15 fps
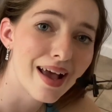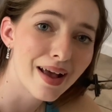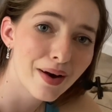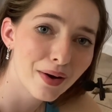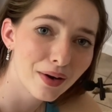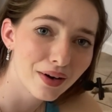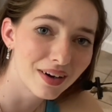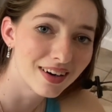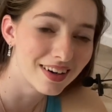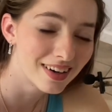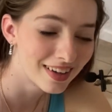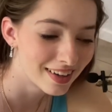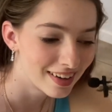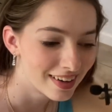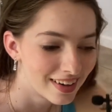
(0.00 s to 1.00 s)
air.
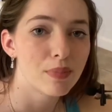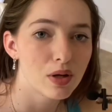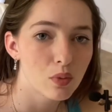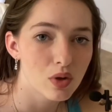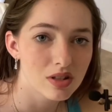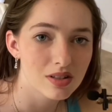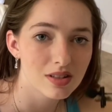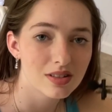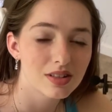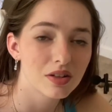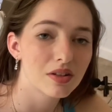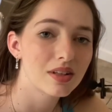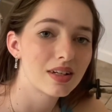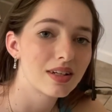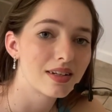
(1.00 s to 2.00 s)
But it wasn't
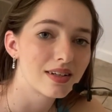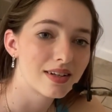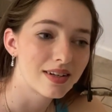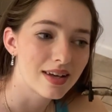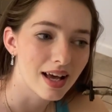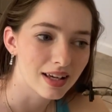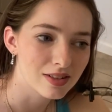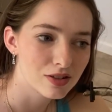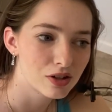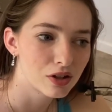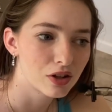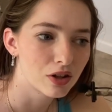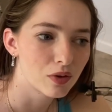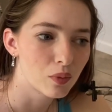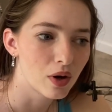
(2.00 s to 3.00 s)
until the next
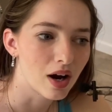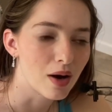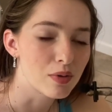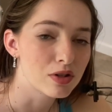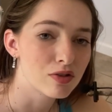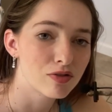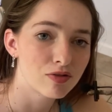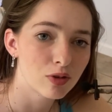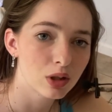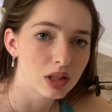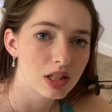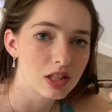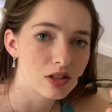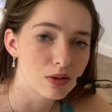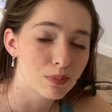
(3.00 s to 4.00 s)
year where I was
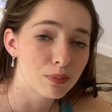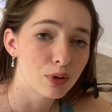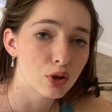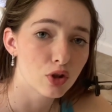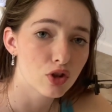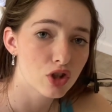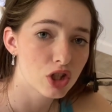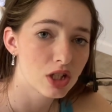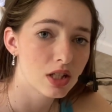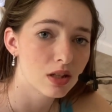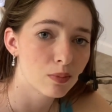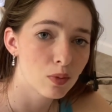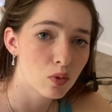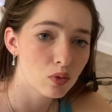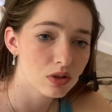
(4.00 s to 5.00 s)
fully submerged in the
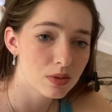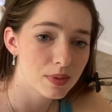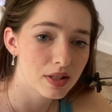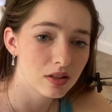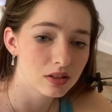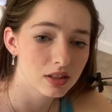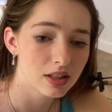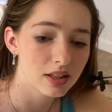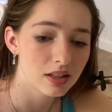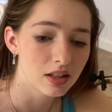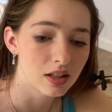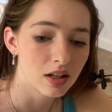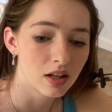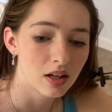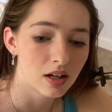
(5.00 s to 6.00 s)
moldy building,
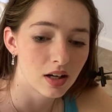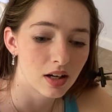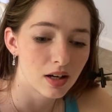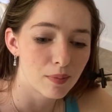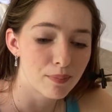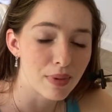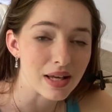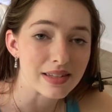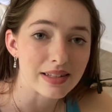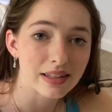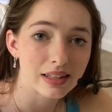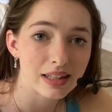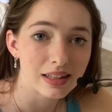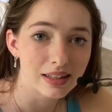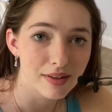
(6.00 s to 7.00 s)

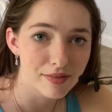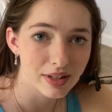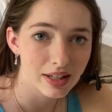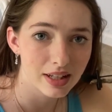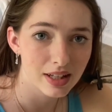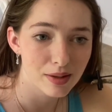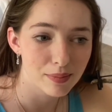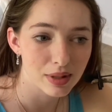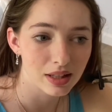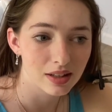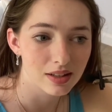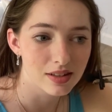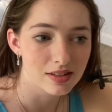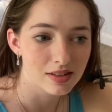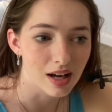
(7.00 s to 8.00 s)
basically living in it,
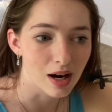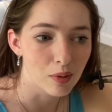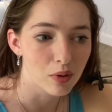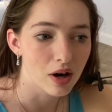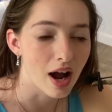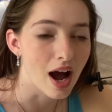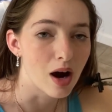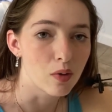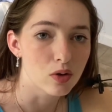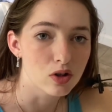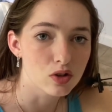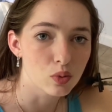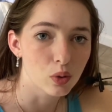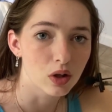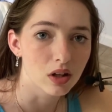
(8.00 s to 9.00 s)
because our
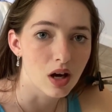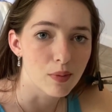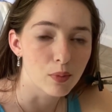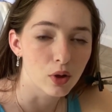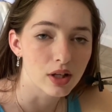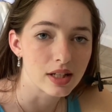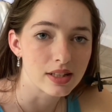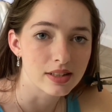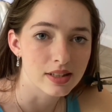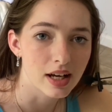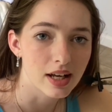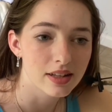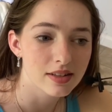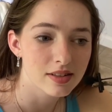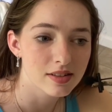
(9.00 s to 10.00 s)
hours were a lot more
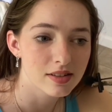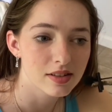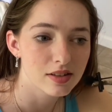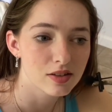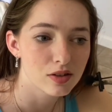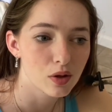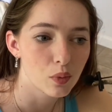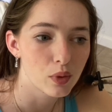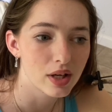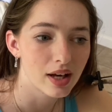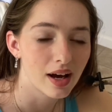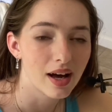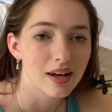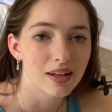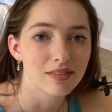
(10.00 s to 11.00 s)
intense, so we
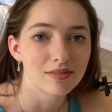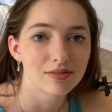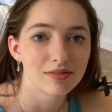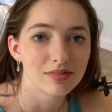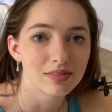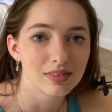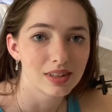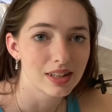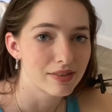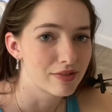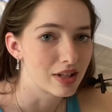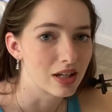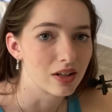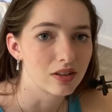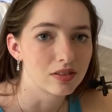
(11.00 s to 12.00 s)
kind of lived
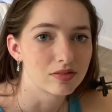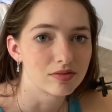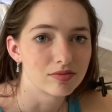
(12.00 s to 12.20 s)
there